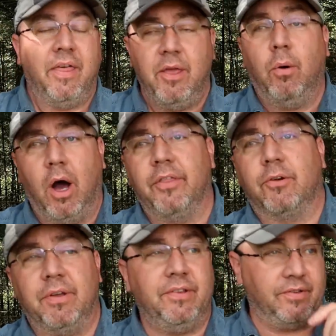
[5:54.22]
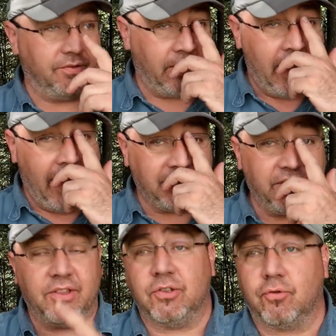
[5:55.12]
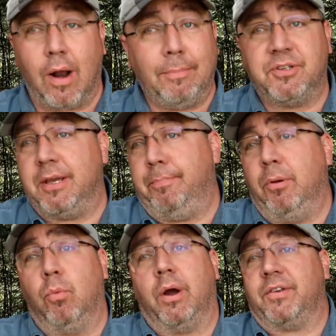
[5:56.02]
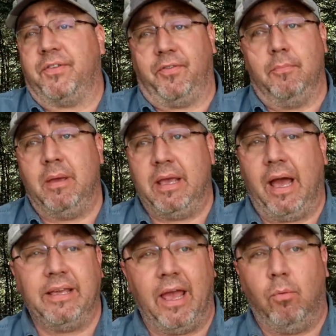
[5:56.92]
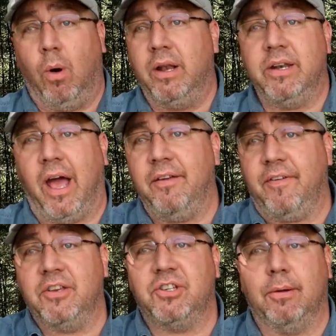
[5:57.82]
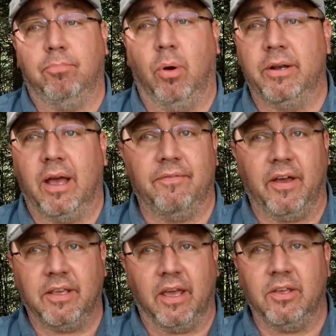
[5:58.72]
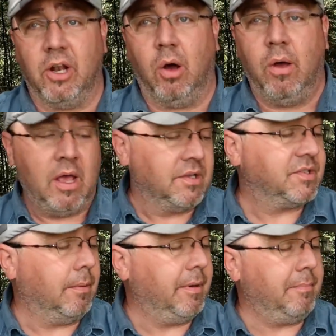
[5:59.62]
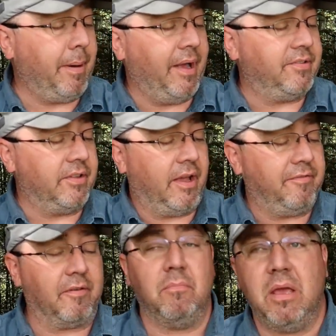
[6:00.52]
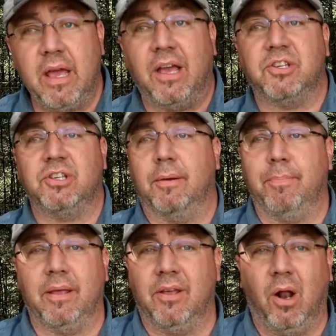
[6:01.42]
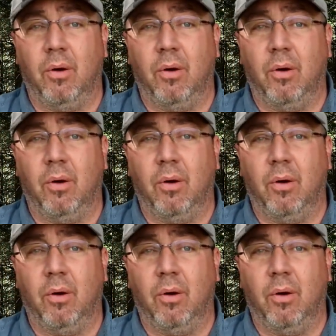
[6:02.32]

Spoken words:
There were other reasons. I said the drop shipping works for me. I get one knife, I ship one knife. I get, somebody buys a knife from me, I ship it.